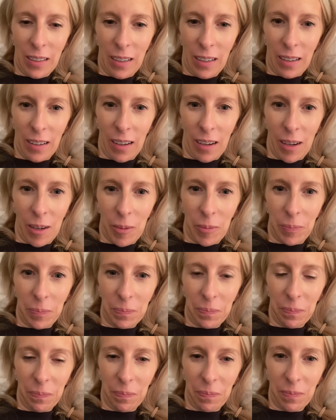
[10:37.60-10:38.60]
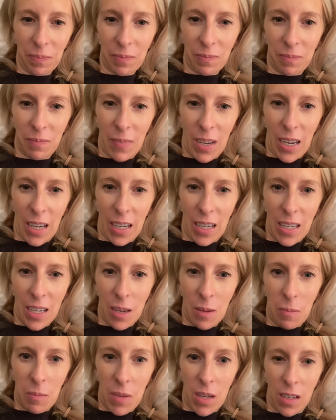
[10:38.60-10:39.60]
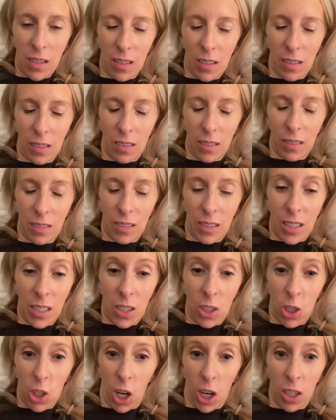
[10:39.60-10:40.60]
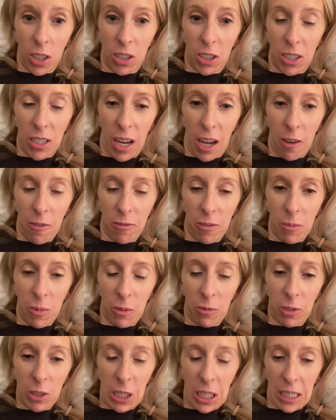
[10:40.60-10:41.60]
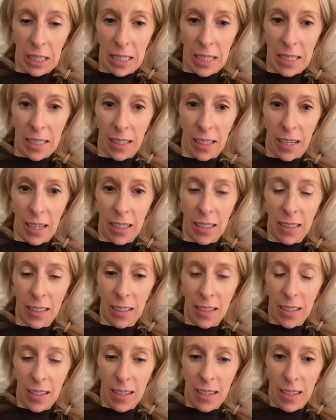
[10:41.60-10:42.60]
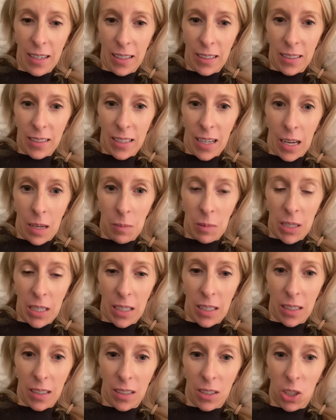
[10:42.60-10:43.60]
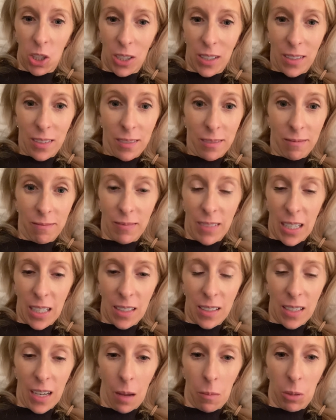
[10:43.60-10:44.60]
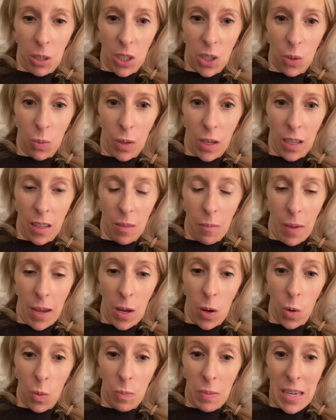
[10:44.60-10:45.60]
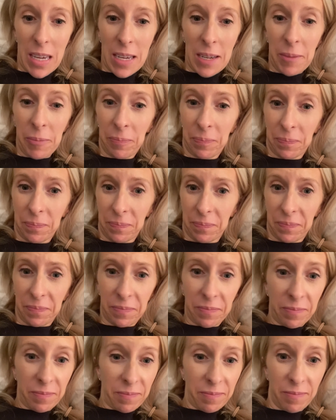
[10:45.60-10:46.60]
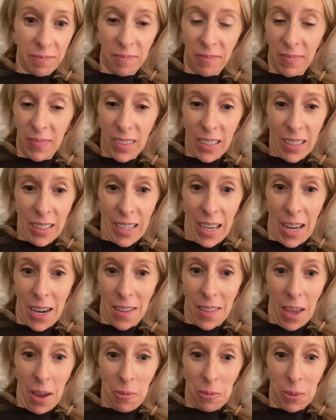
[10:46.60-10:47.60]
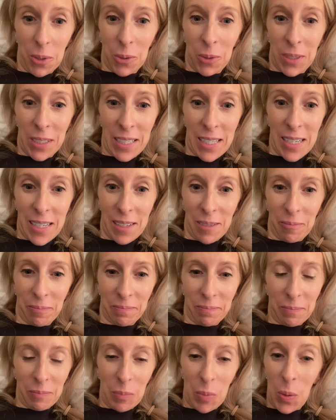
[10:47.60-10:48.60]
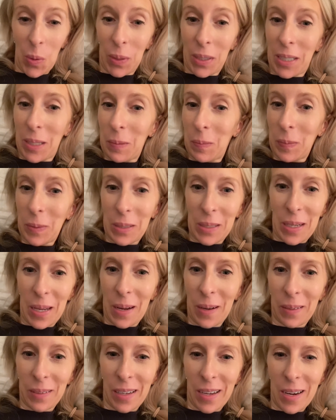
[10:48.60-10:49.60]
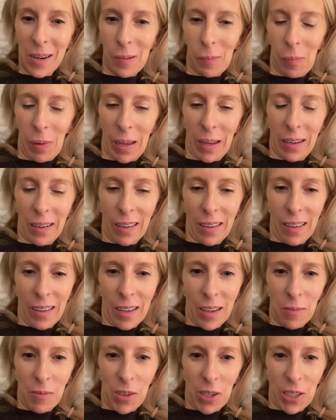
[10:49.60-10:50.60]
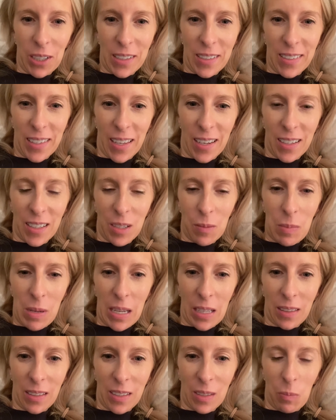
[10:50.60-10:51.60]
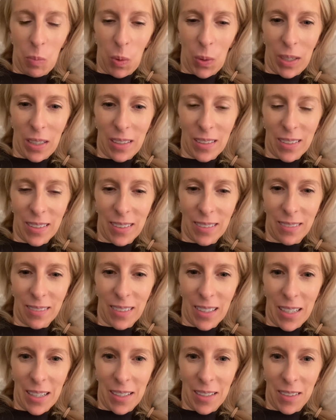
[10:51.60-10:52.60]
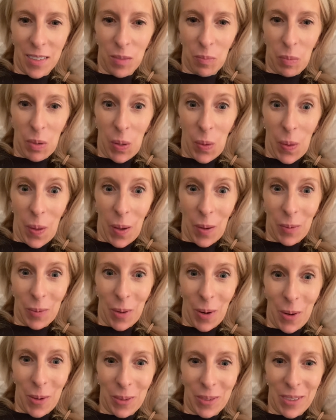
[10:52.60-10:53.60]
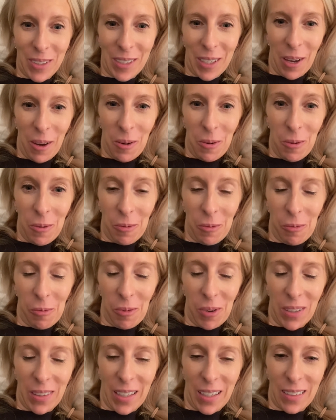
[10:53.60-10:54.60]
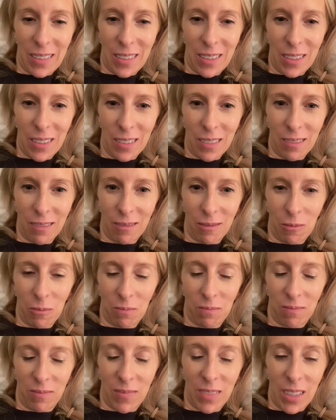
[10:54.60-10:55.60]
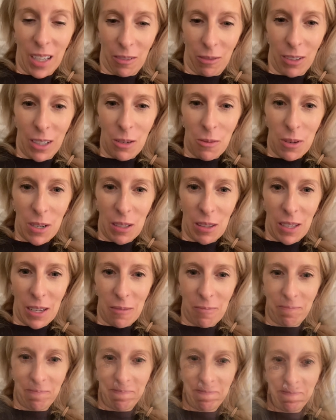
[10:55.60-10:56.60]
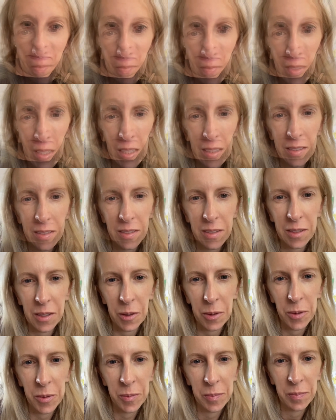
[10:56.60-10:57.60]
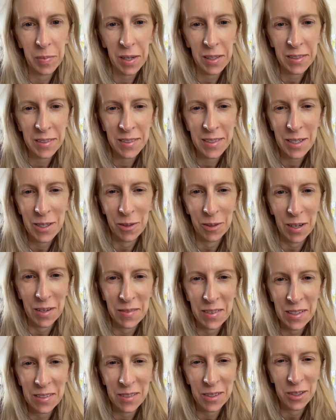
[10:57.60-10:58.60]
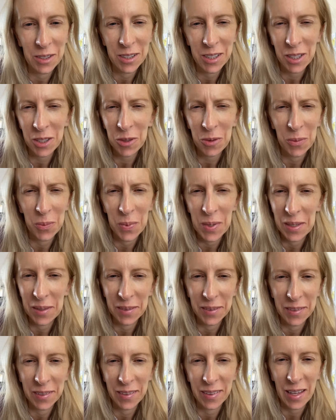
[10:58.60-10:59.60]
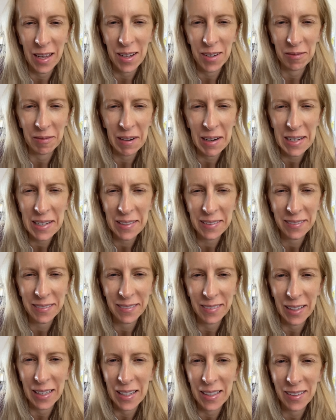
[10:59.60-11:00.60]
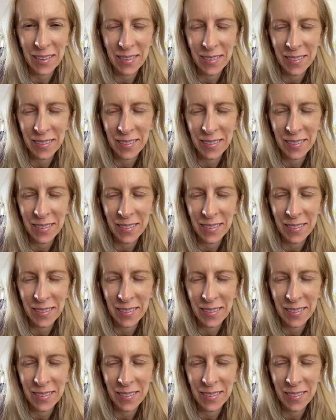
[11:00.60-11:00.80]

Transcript: I am discharged now from the fertility clinic. It's time to just get established with my OB and kind of that routine, boring prenatal care, but very excited to be at this point. And it's been a long road, so one that's definitely worth it. So pregnancy cravings are such a weird thing, right? Like,